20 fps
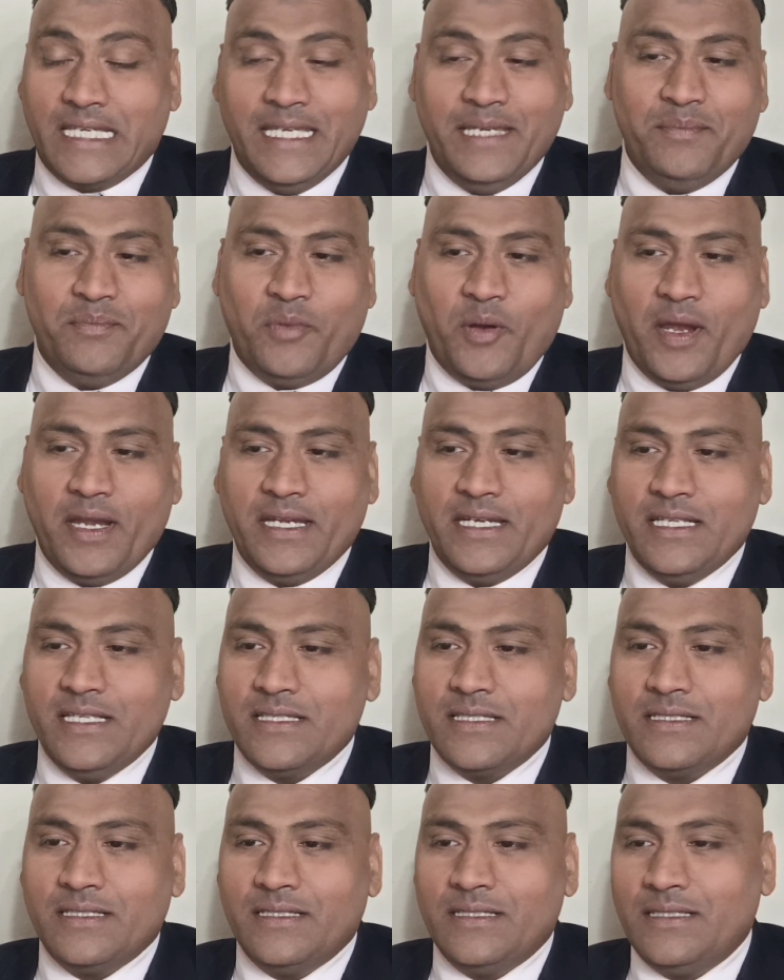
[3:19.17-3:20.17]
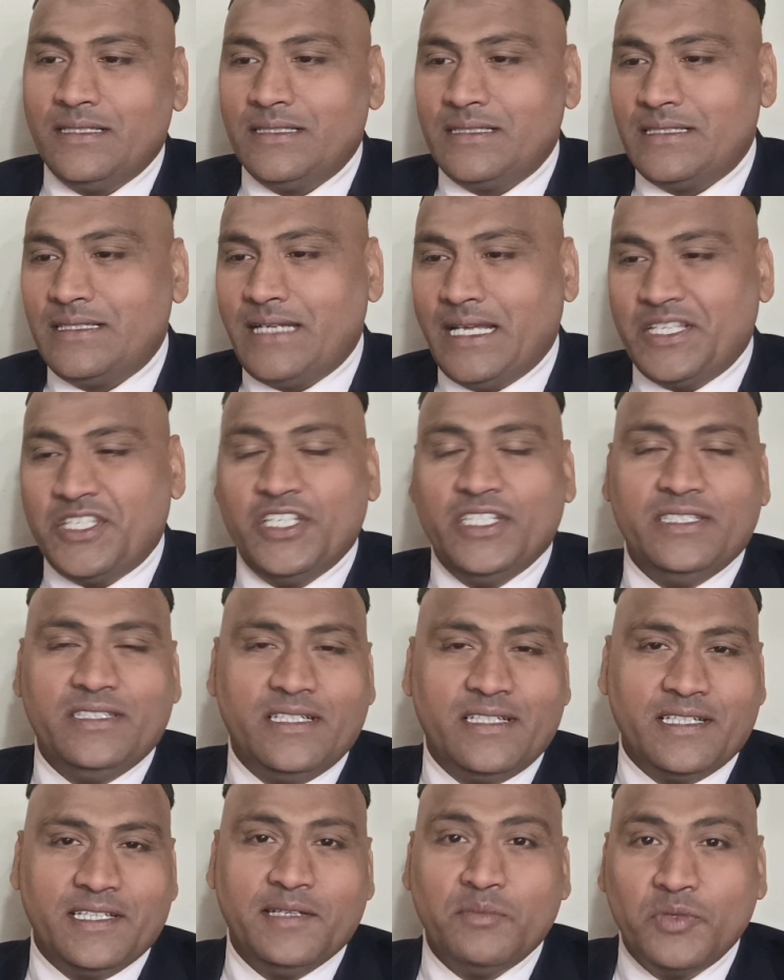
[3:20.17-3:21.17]
key point is touching
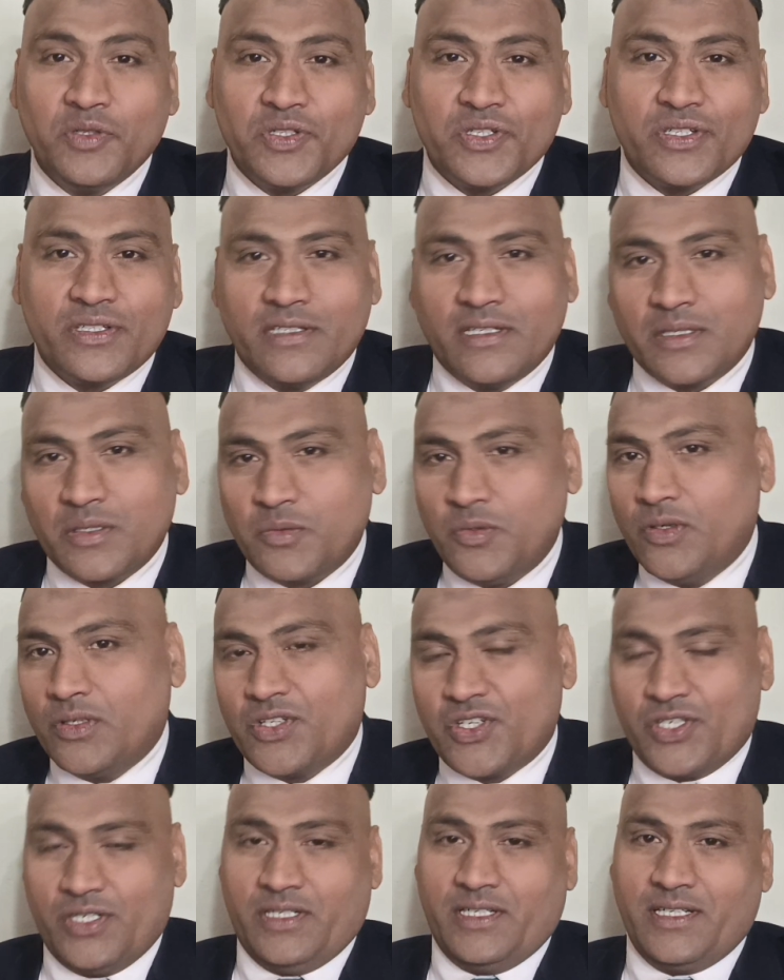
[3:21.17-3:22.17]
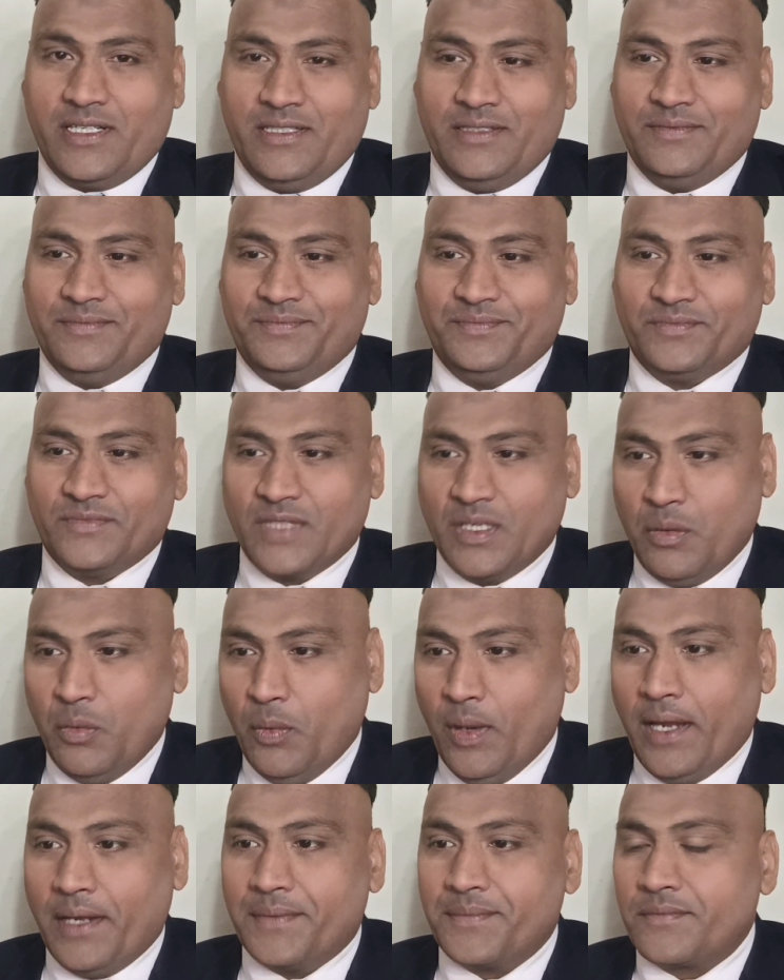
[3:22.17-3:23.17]
their emotional quotient.
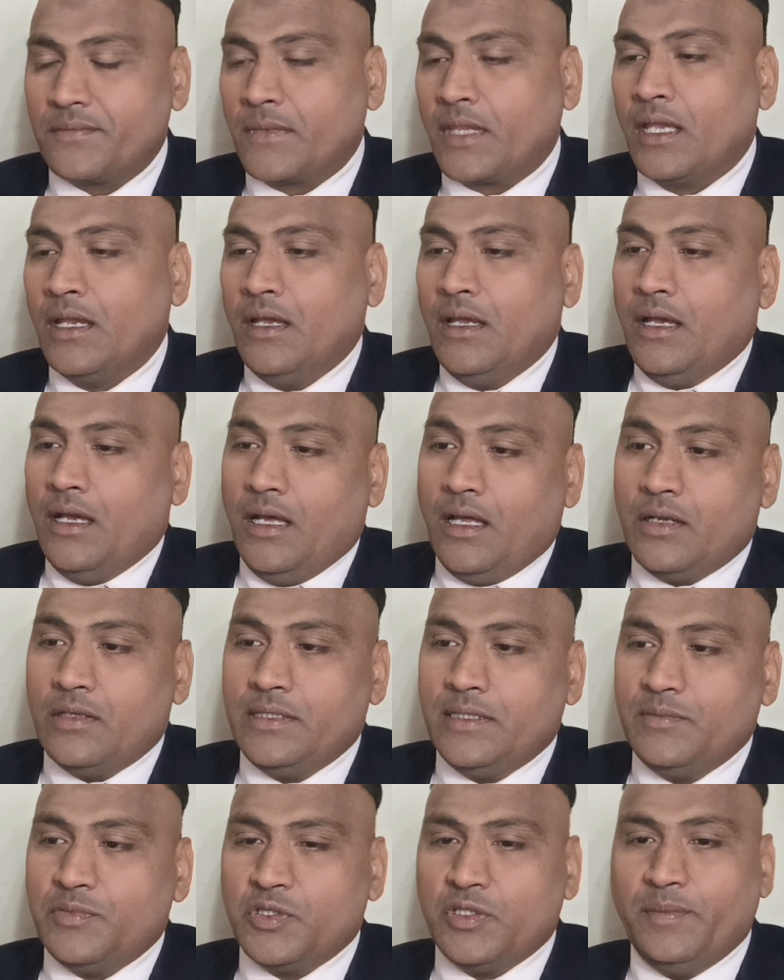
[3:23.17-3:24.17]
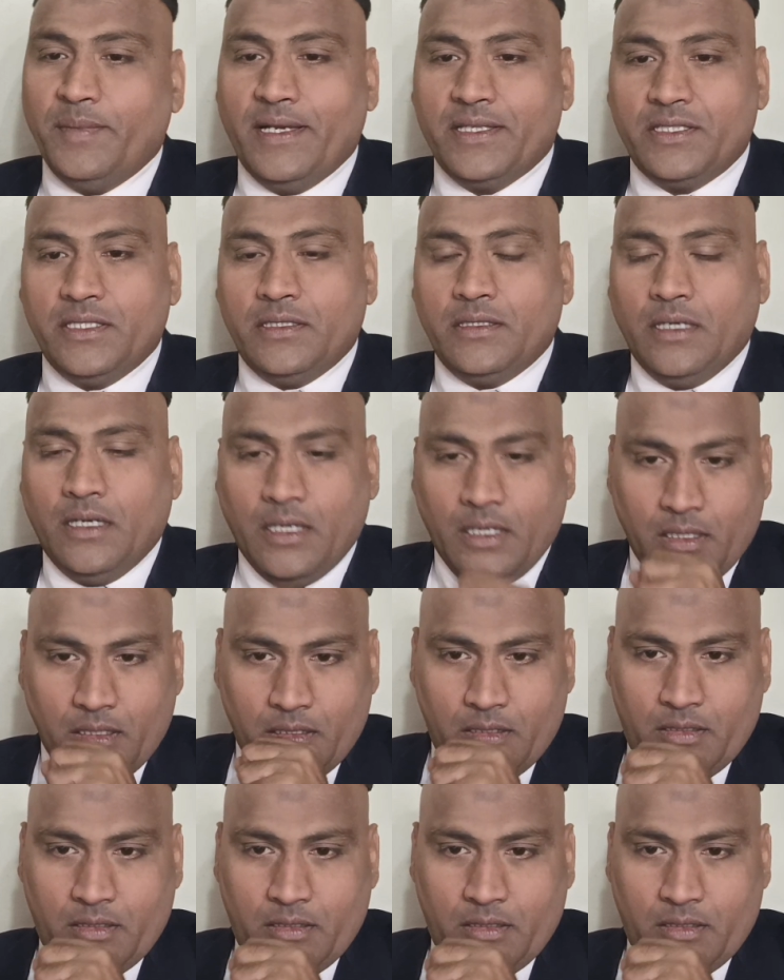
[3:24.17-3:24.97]
Well, allow them to imagine